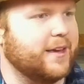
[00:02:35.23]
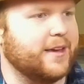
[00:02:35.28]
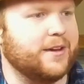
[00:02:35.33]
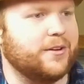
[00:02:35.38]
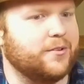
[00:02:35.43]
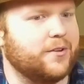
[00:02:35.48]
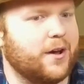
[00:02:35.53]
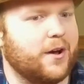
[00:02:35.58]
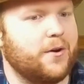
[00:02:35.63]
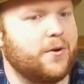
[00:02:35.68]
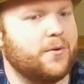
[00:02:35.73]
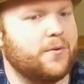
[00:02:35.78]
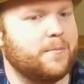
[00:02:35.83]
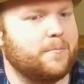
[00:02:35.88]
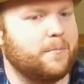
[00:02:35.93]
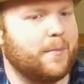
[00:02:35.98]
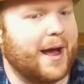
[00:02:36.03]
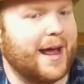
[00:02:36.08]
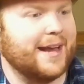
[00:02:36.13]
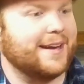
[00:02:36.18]
that you
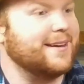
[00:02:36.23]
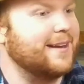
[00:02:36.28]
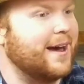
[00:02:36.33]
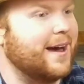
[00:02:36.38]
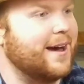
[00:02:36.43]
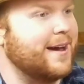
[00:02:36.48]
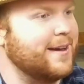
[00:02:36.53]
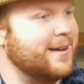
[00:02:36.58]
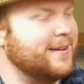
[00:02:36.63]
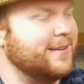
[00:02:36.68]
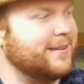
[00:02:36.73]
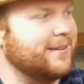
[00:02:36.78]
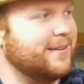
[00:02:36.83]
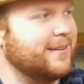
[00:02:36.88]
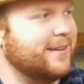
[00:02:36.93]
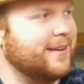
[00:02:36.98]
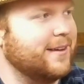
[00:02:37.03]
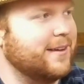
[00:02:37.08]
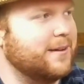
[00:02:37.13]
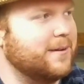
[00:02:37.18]
know might die,
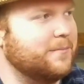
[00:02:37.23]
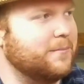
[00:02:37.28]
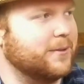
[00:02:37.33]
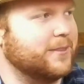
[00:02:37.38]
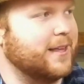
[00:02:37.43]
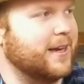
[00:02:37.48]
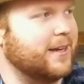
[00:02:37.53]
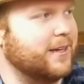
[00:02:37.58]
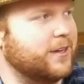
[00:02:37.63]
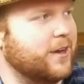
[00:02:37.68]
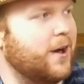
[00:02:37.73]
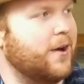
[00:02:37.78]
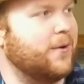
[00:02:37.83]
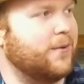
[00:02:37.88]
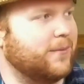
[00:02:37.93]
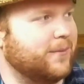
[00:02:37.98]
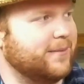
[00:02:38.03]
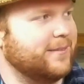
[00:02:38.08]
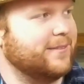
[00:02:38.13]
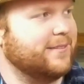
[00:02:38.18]
but they
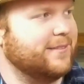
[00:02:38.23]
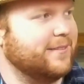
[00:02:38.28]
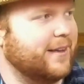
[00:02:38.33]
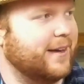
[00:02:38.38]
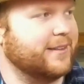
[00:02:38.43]
don't.